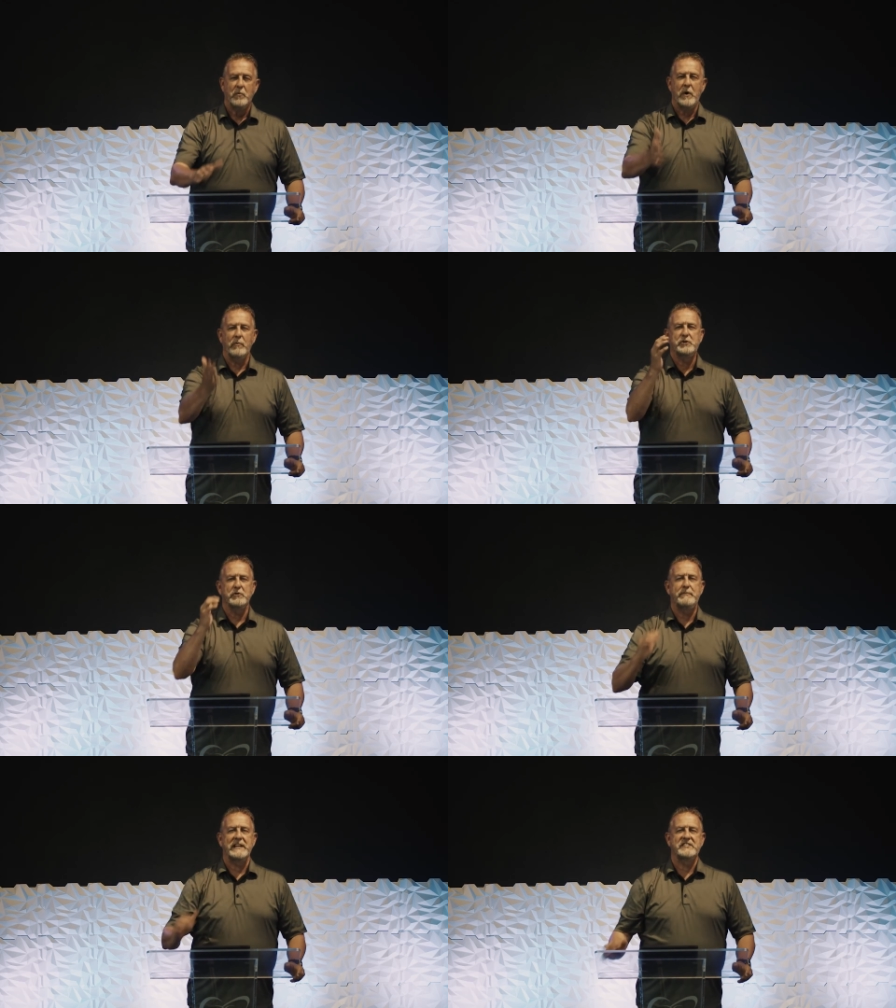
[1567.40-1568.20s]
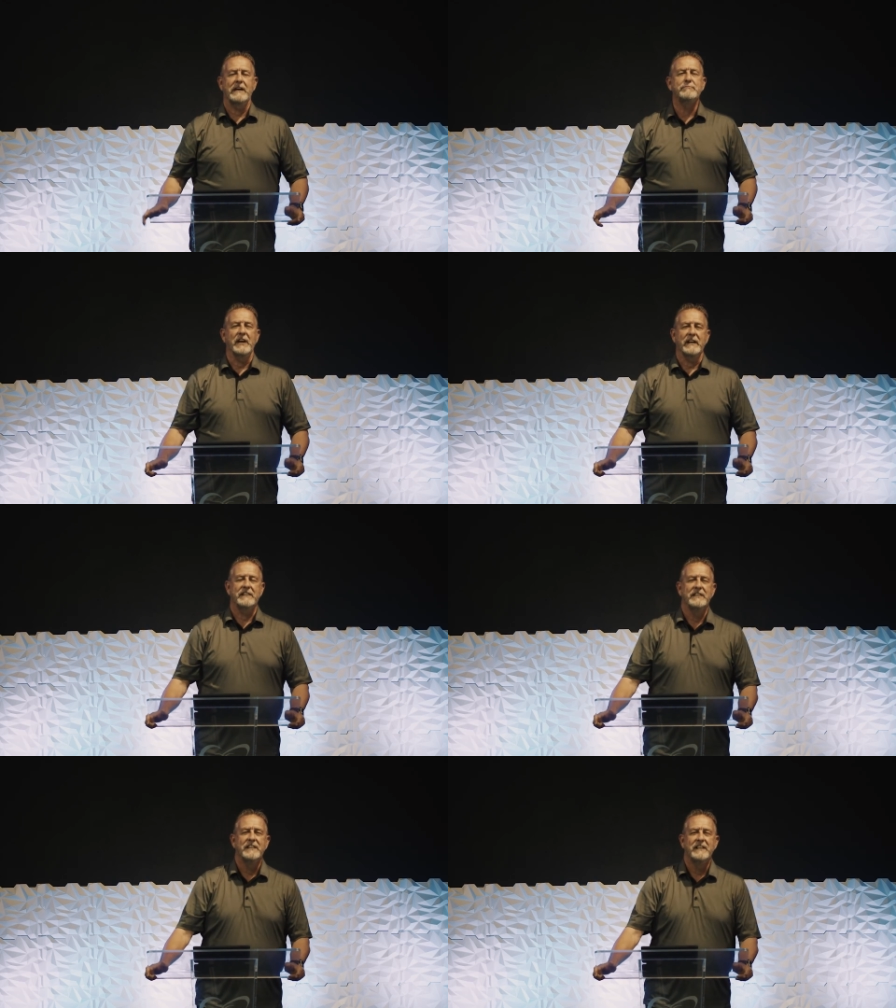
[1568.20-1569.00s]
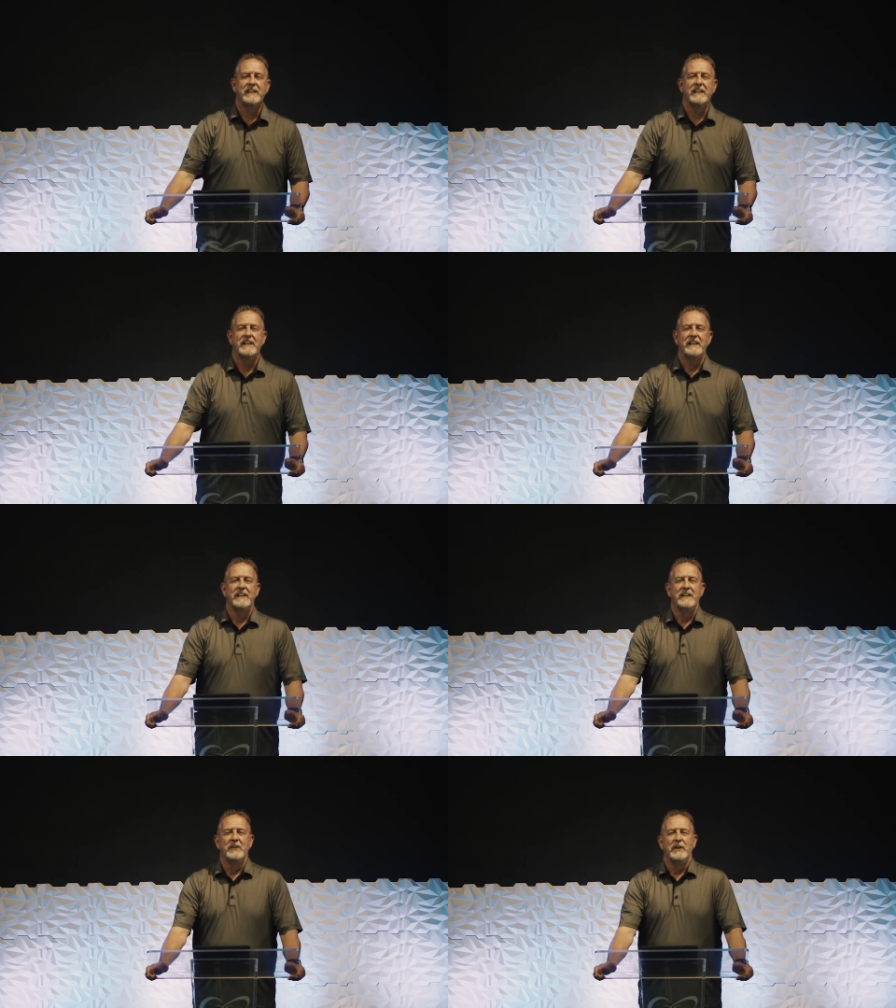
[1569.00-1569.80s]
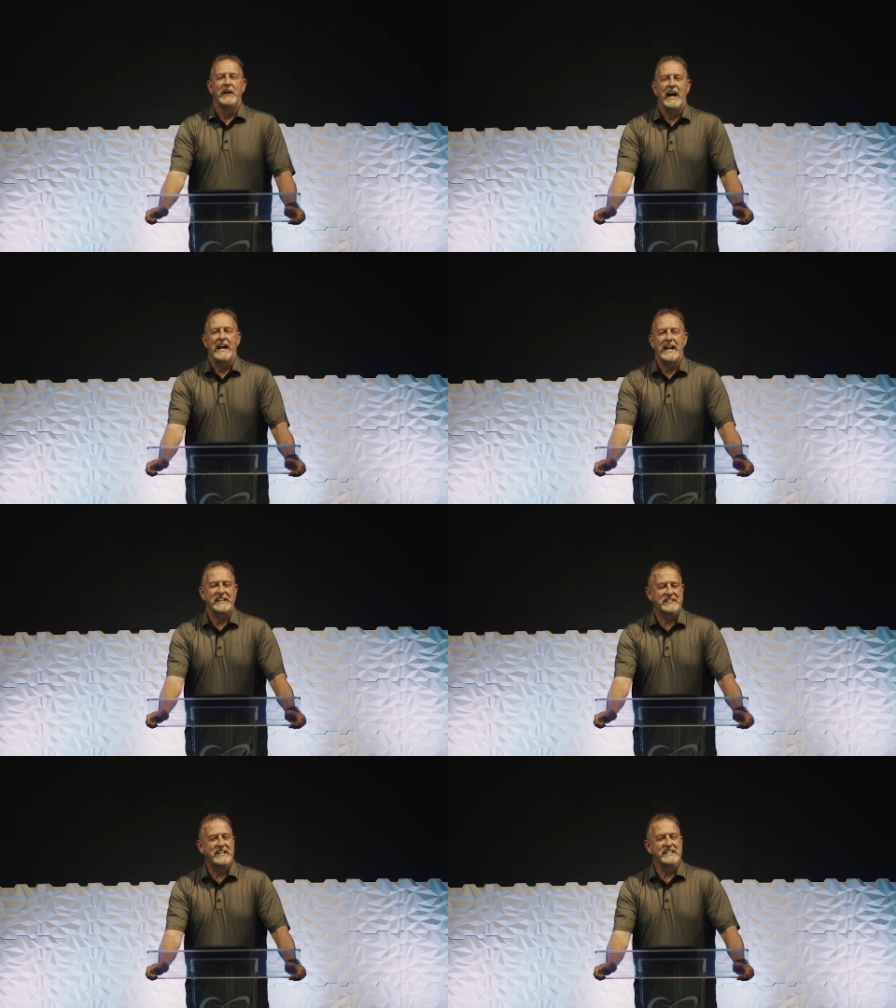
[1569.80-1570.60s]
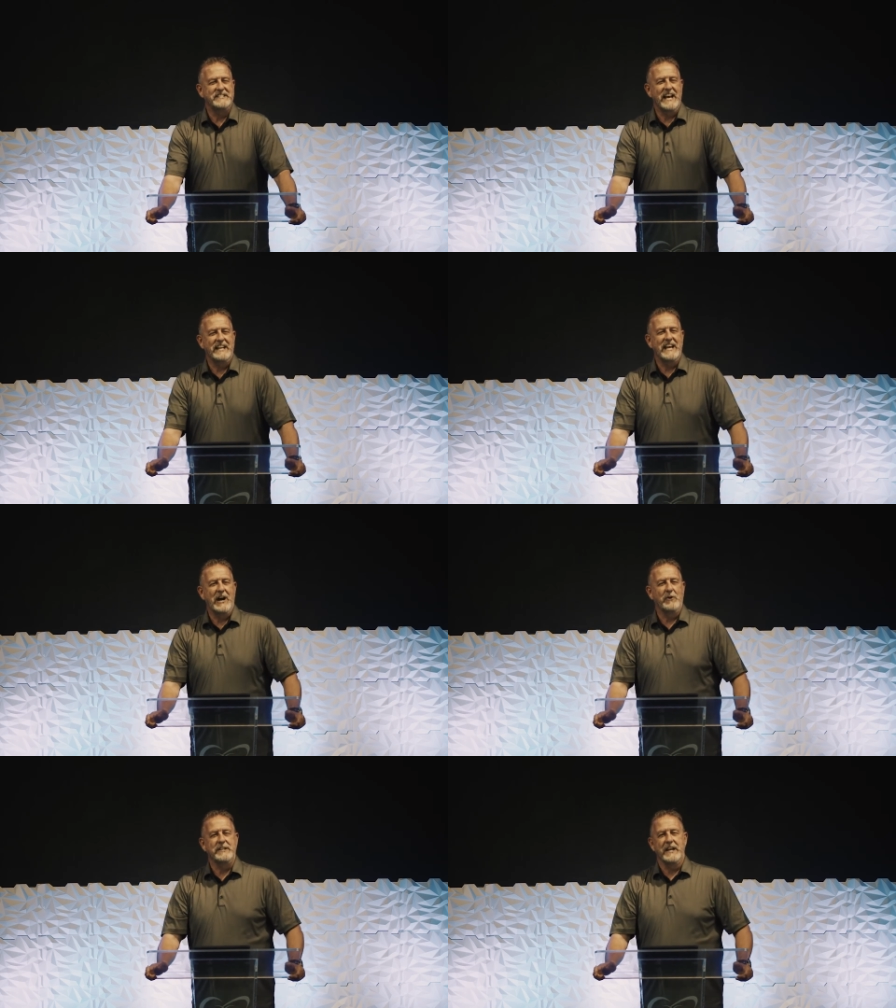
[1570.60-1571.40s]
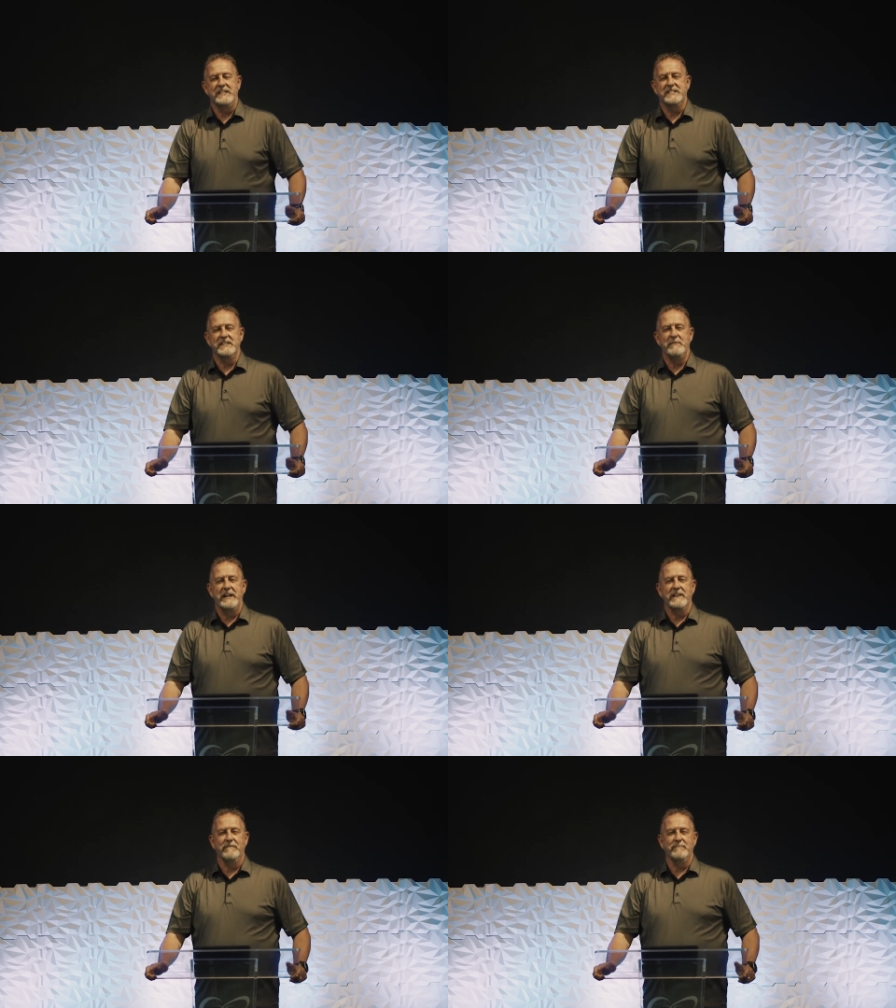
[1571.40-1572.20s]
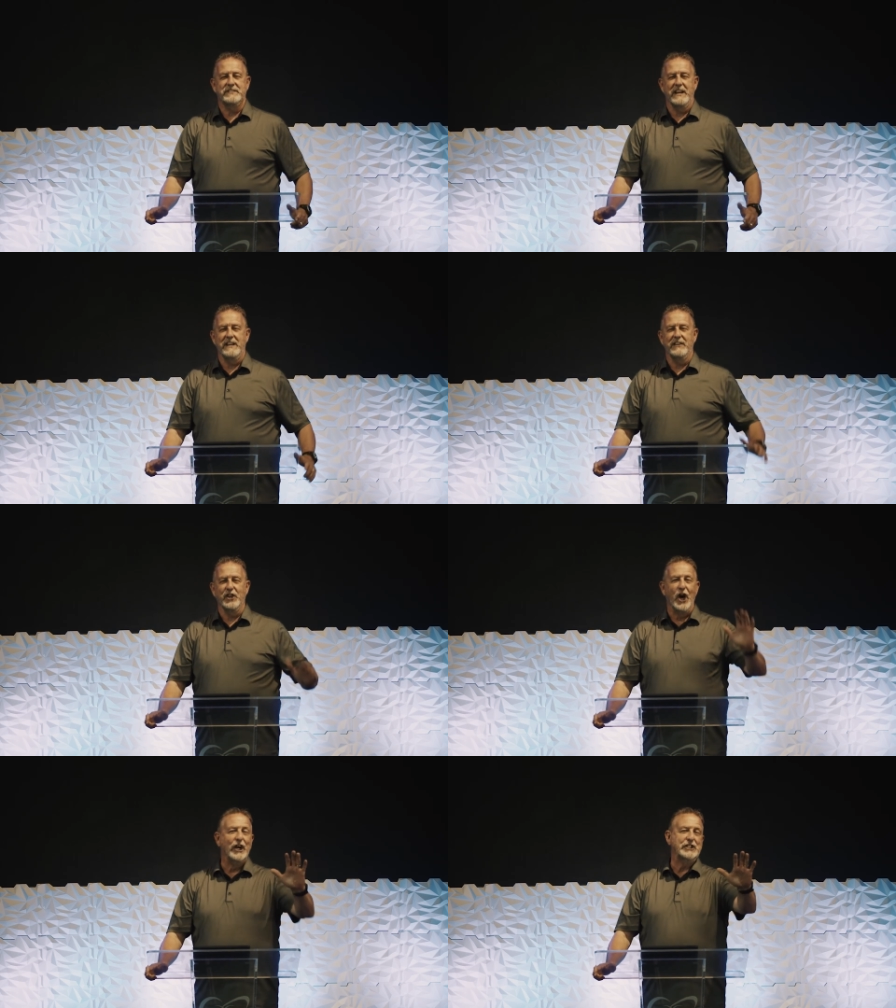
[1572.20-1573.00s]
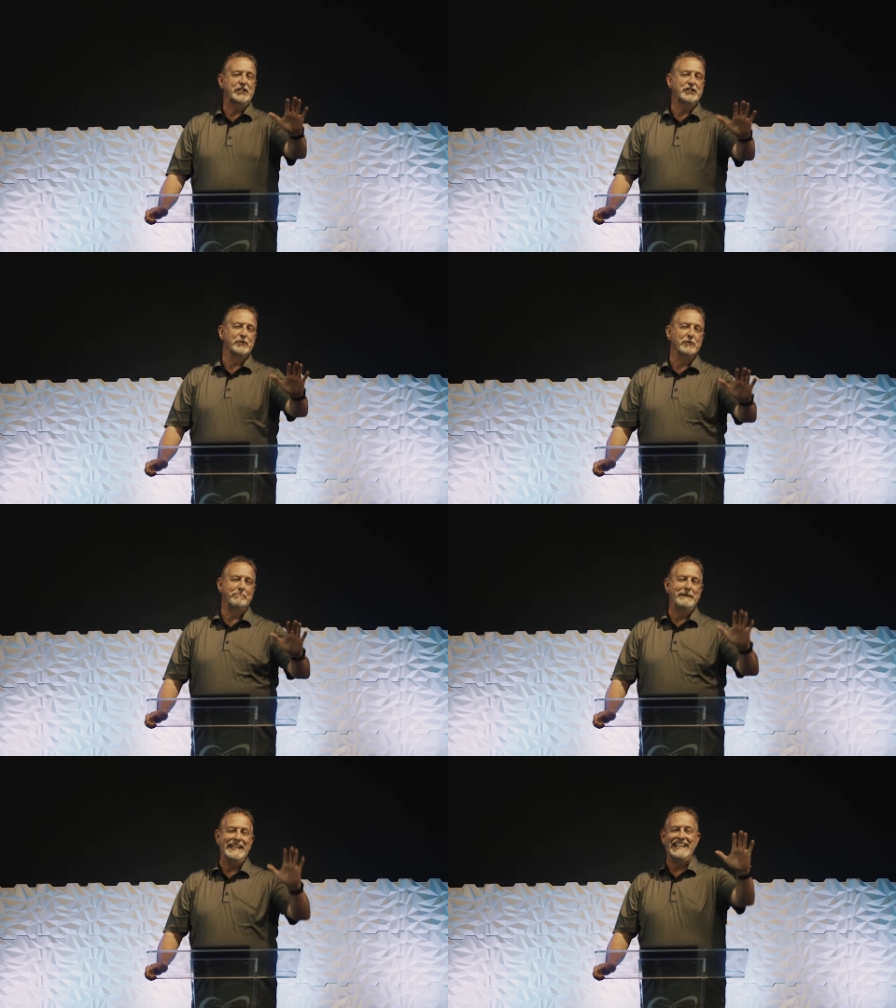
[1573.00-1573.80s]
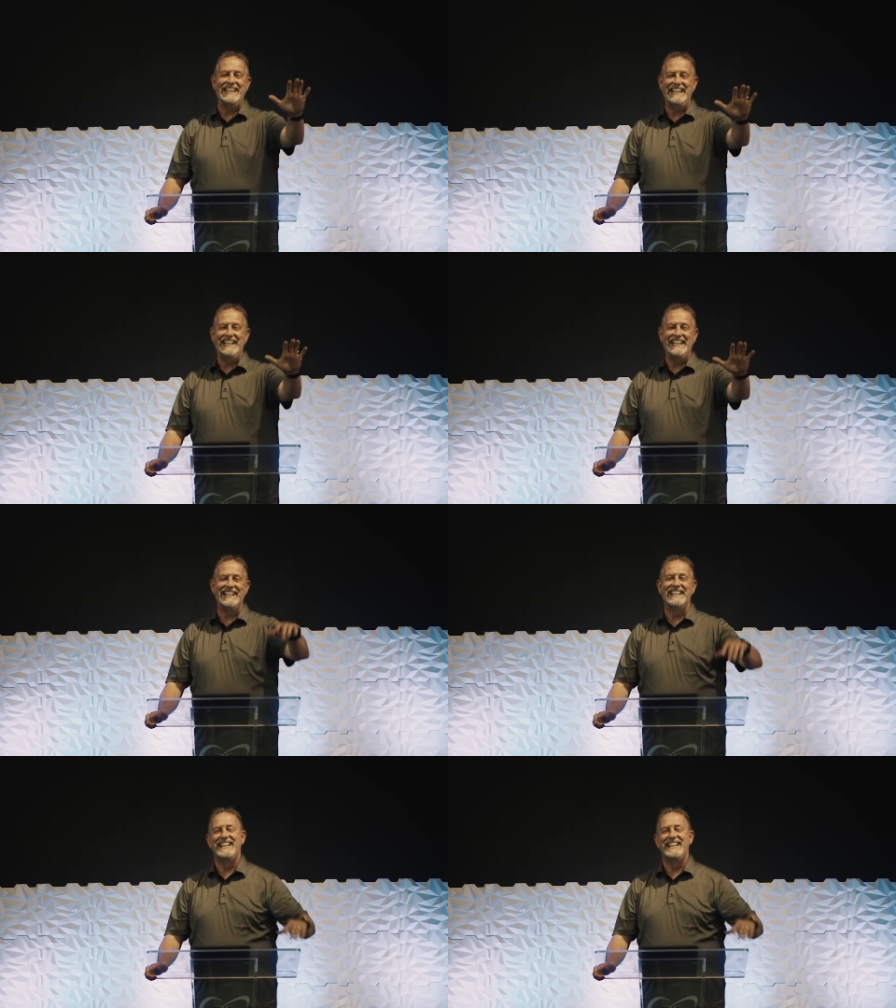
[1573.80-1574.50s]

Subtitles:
What was your best subject? I ask kids that nowadays, and many of them say lunch or PE.